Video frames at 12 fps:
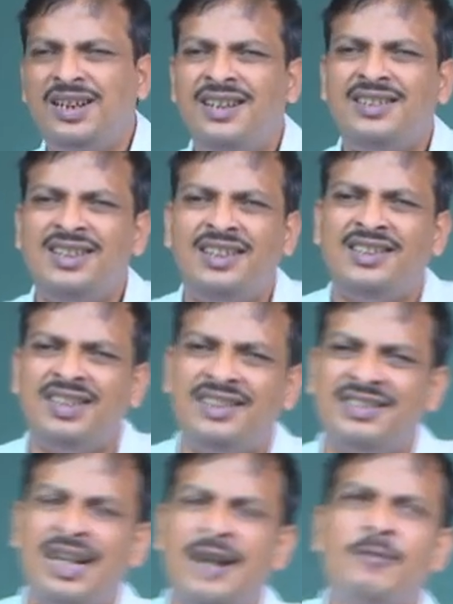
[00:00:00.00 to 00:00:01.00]
can say the
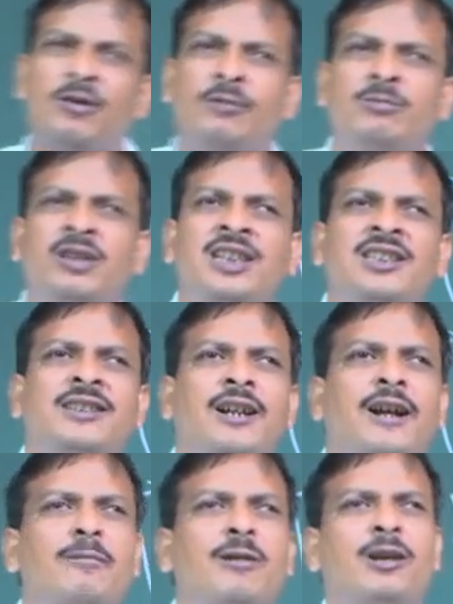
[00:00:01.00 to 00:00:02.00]
same topic is
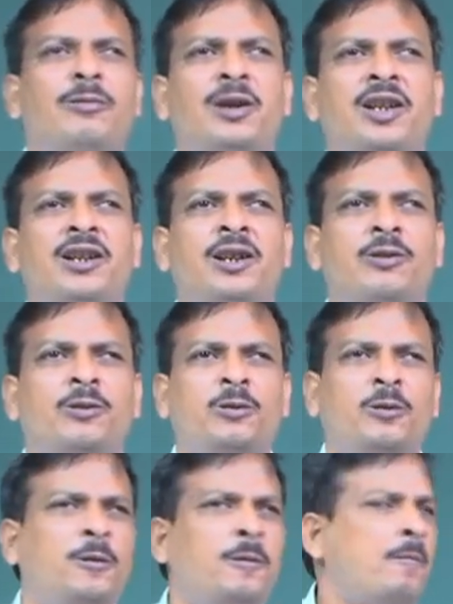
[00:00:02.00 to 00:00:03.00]
available in the
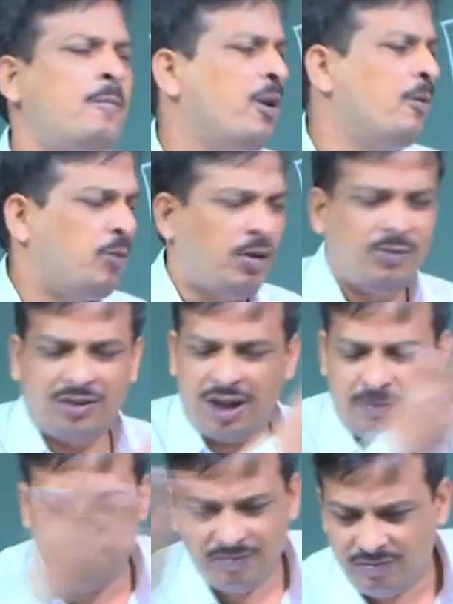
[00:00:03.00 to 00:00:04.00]
Google from
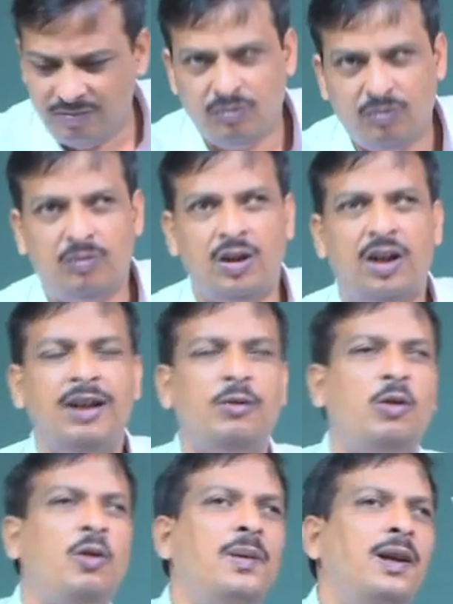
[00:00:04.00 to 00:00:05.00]
some, and
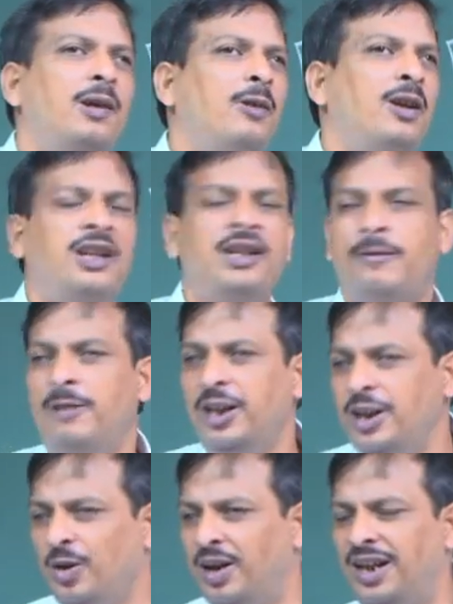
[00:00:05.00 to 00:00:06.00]
available in the
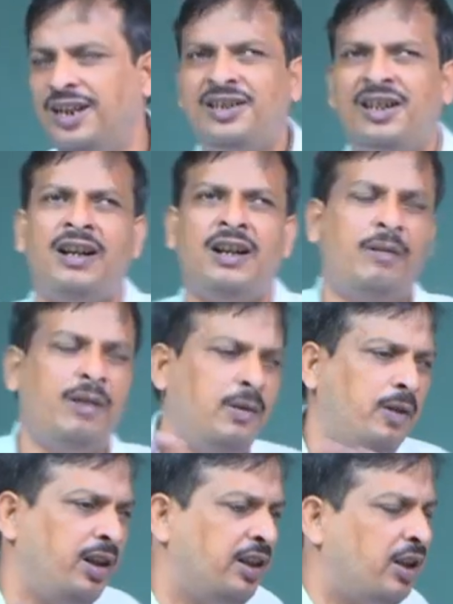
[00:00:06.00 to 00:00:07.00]
video lecture,
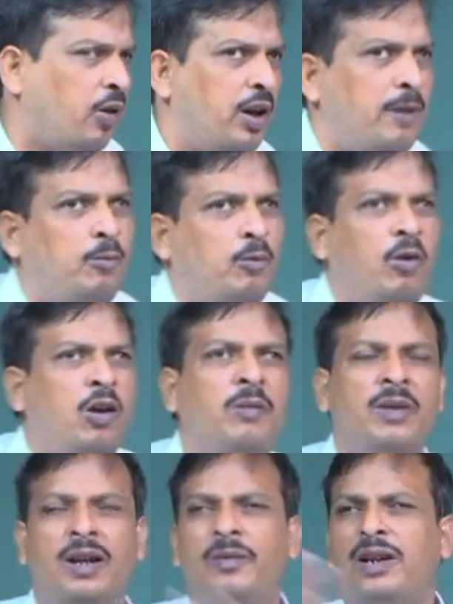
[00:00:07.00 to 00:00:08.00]
available in the web
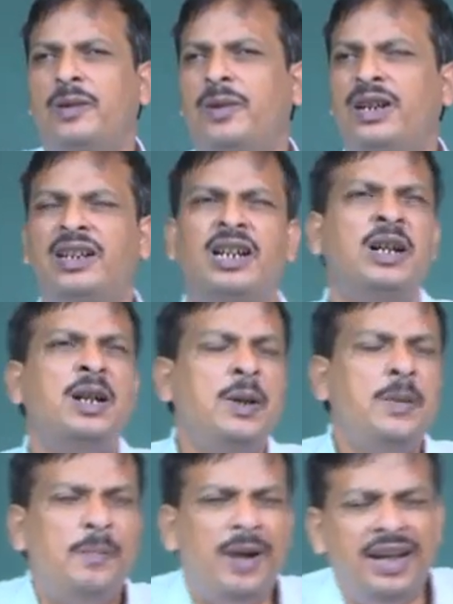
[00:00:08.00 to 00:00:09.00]
form, available in the
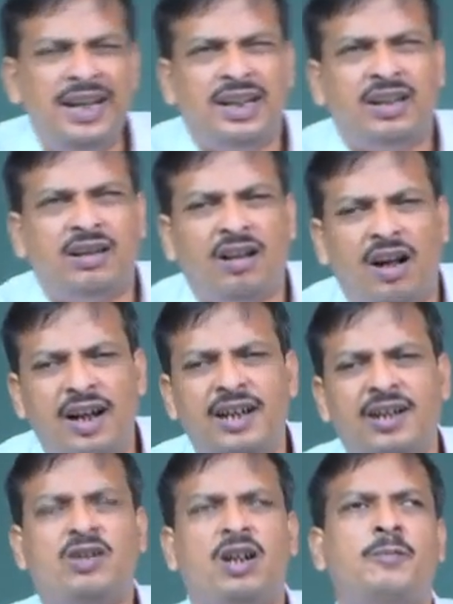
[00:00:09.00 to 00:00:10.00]
many
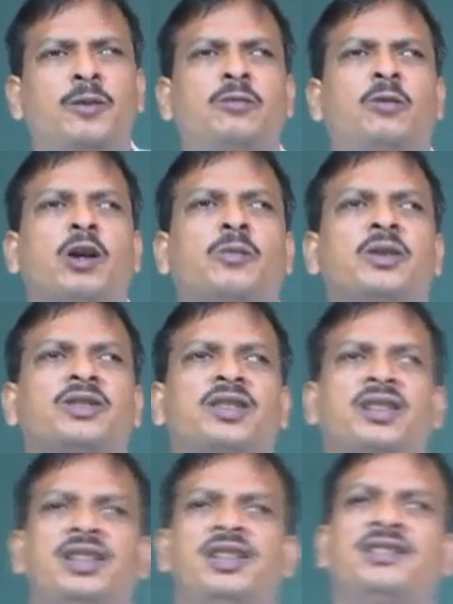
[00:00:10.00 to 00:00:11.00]
kinds of
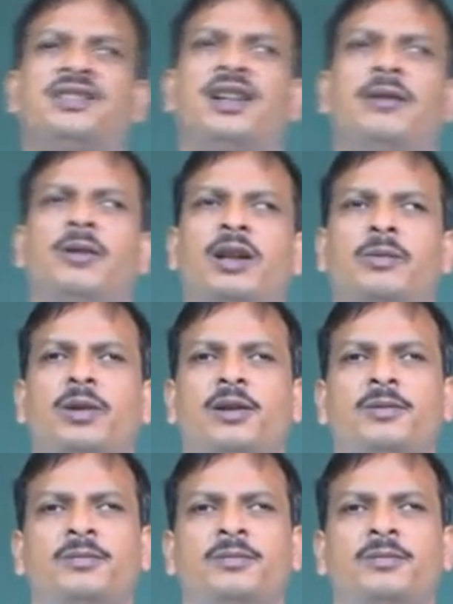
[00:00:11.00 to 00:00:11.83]
information is available.